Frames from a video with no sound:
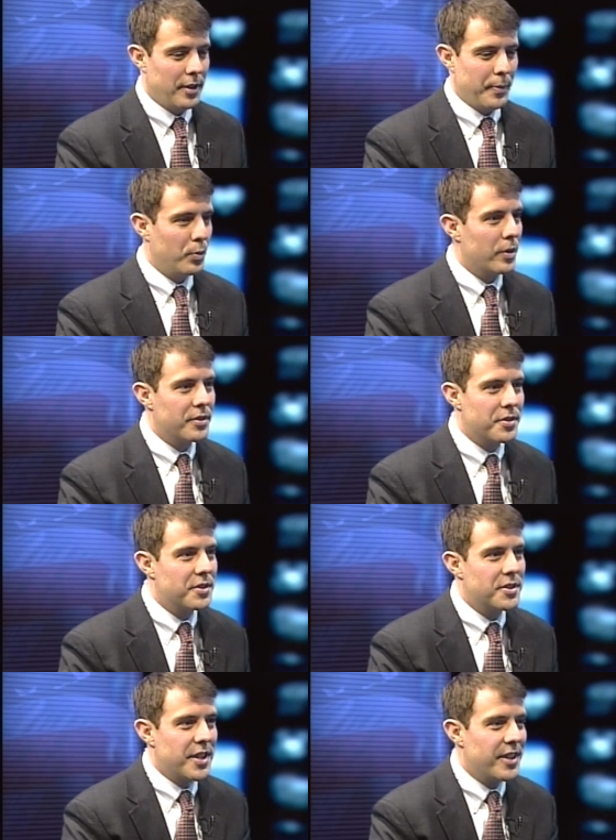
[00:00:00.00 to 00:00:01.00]
we're
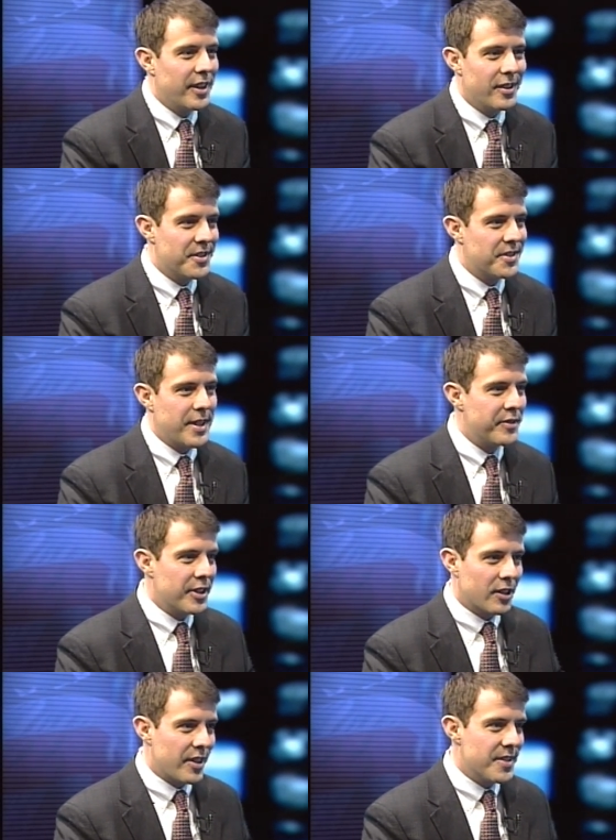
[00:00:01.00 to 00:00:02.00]
sitting here, it's 7
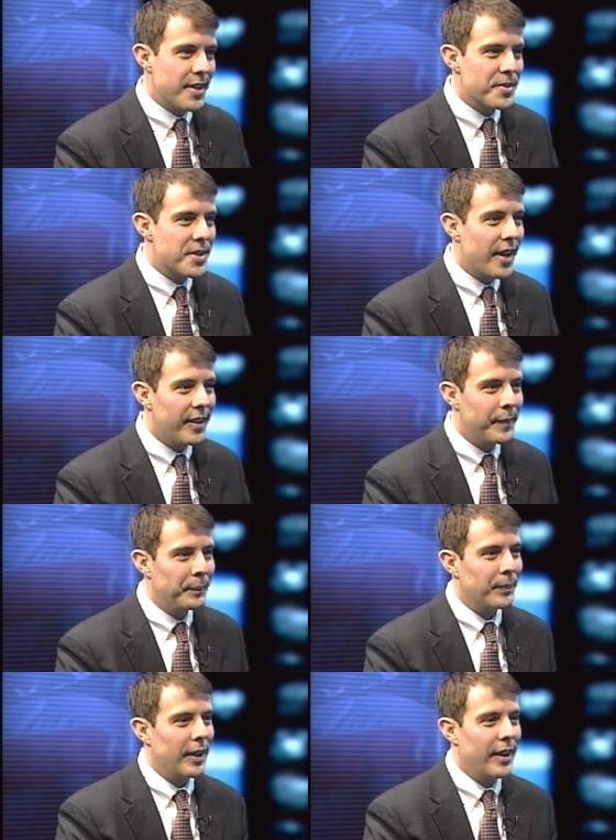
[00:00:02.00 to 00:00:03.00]
degrees outside,
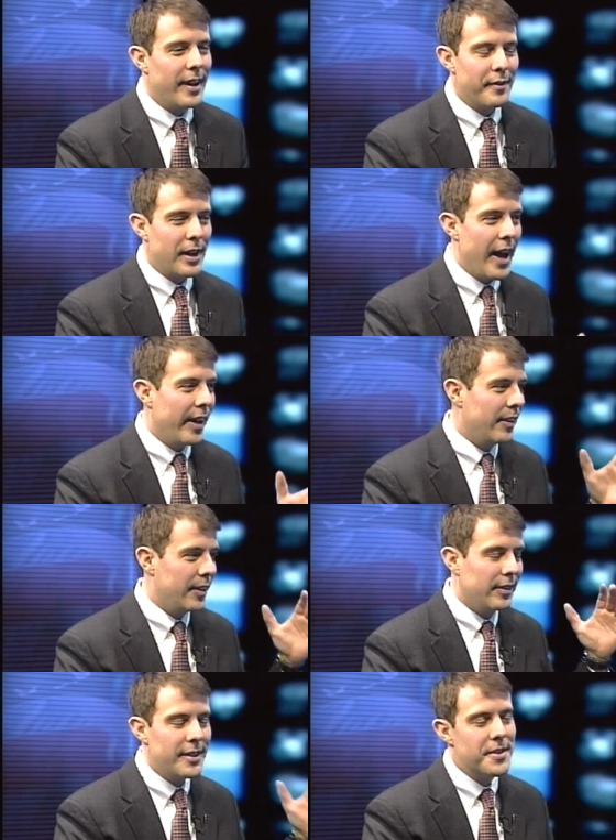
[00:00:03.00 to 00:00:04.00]
and I've got
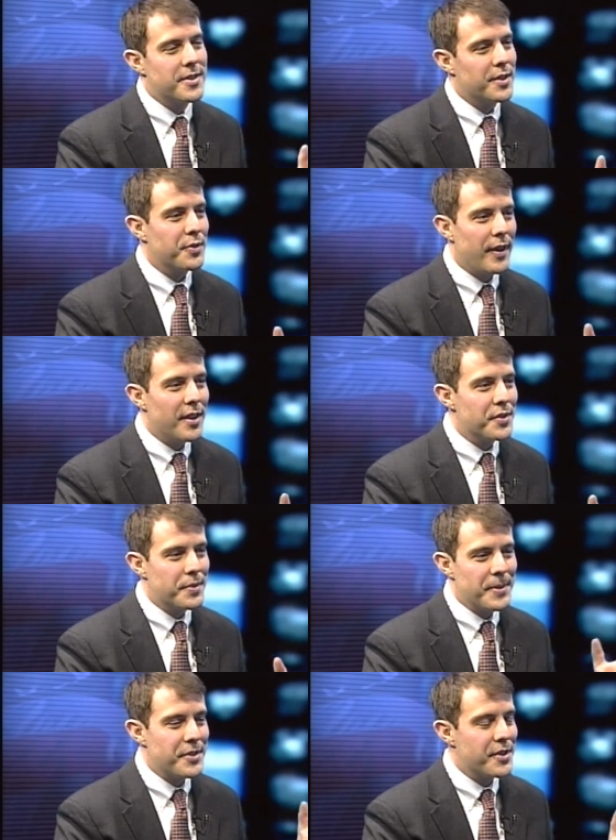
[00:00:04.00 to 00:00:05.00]
at least 6 fellows
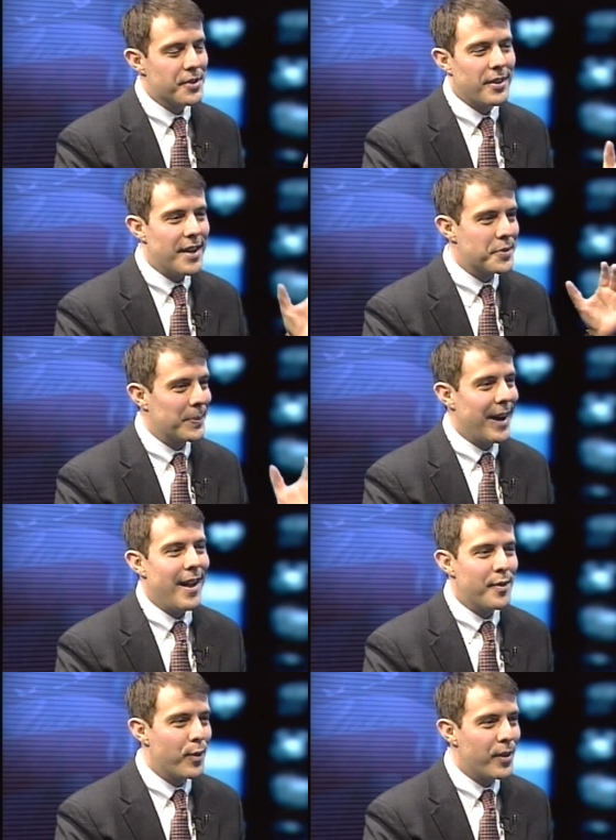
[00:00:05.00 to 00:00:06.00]
from this year's class from
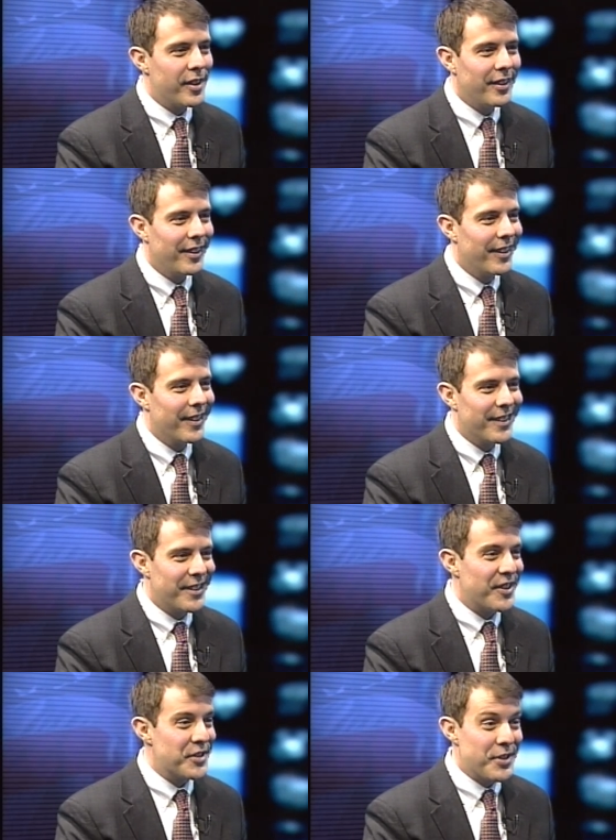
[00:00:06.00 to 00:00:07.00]
California that
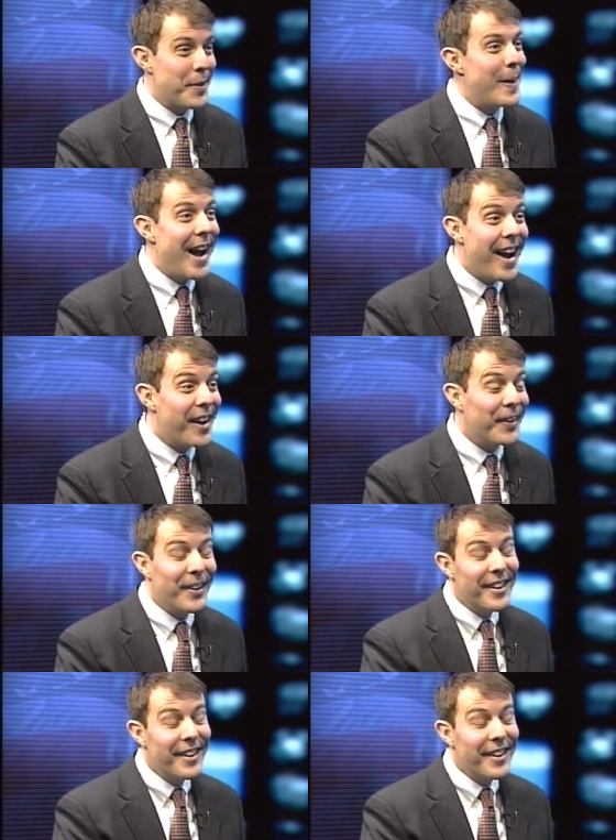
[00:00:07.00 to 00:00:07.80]
are somehow